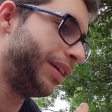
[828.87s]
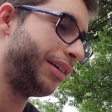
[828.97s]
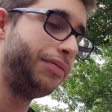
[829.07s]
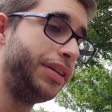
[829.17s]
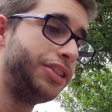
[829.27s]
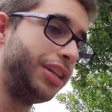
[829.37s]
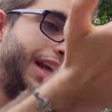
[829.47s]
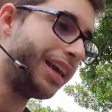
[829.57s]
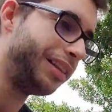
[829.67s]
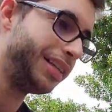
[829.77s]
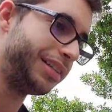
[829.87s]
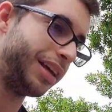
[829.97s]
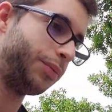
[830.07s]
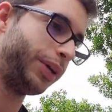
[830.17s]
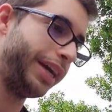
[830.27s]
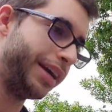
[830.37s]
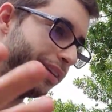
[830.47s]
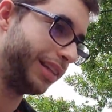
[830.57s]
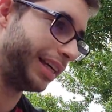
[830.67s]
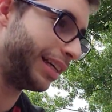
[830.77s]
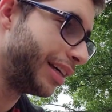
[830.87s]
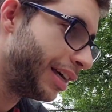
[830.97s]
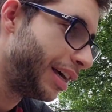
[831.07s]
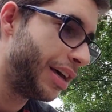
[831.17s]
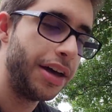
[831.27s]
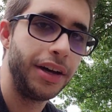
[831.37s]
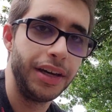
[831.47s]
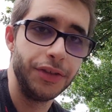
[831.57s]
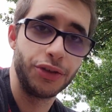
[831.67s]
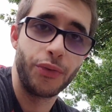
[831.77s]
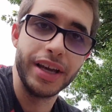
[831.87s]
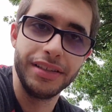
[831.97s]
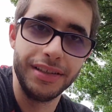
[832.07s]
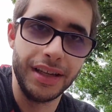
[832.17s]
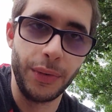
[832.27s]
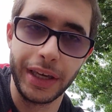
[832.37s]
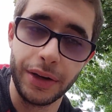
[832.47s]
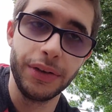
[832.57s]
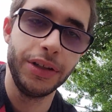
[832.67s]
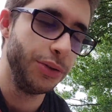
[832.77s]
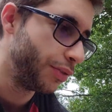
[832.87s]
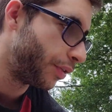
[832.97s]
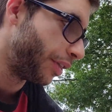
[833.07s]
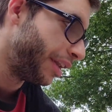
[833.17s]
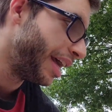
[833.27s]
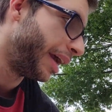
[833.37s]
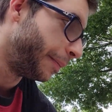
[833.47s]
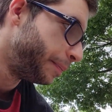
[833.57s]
Like, finish the dailies and we get, like, give us a resin that we can only use for the day.